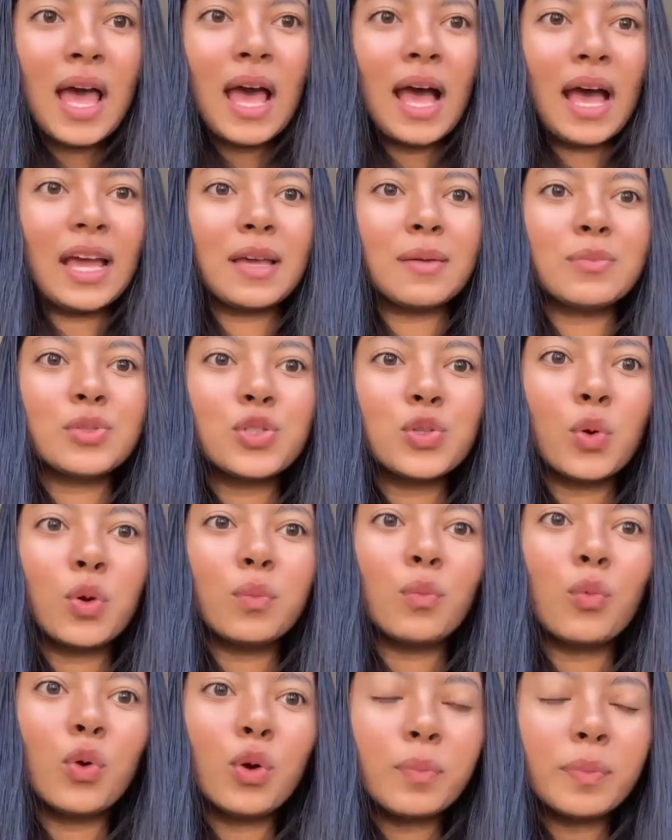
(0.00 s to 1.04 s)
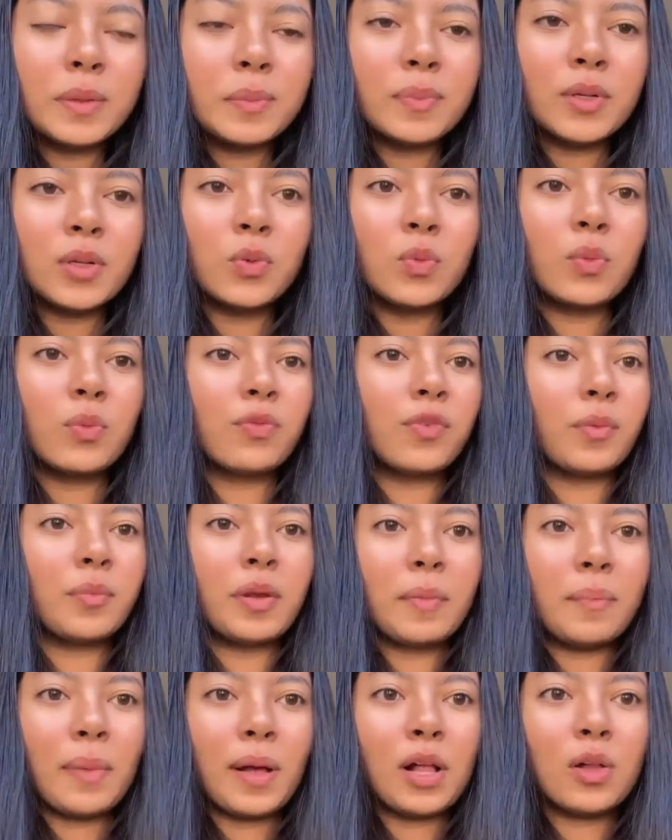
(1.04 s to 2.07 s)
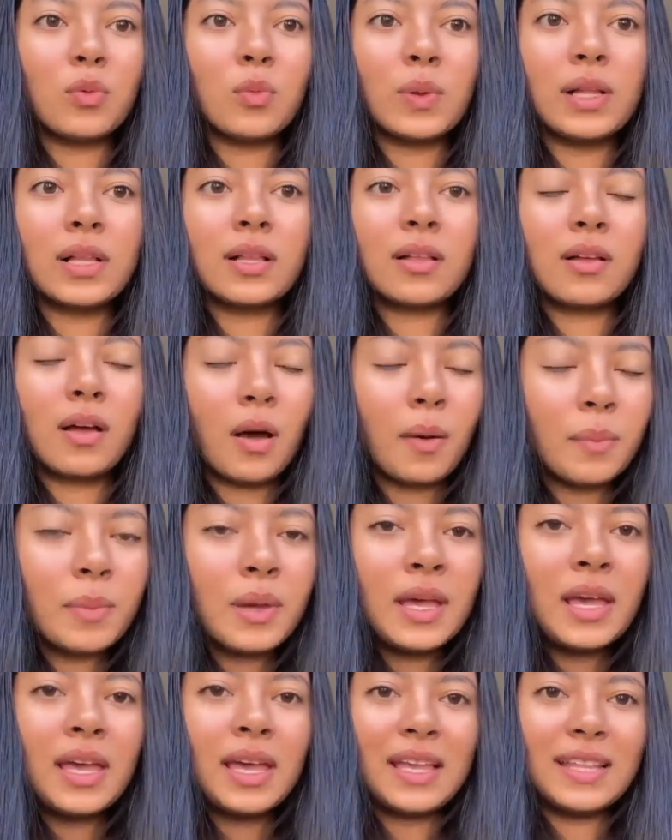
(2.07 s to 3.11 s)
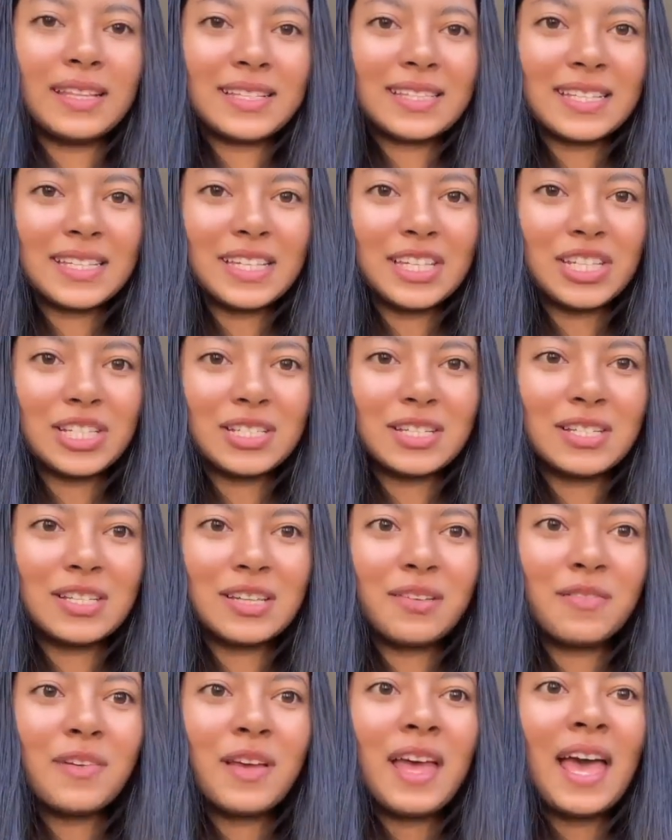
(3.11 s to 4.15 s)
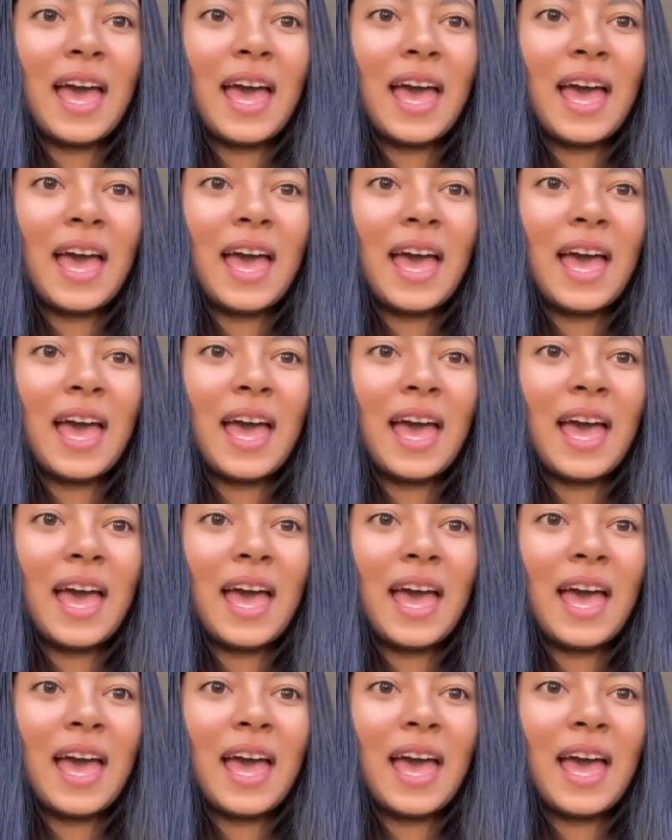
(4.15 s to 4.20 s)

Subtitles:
I am sure more people from Nepal will come in this initiative,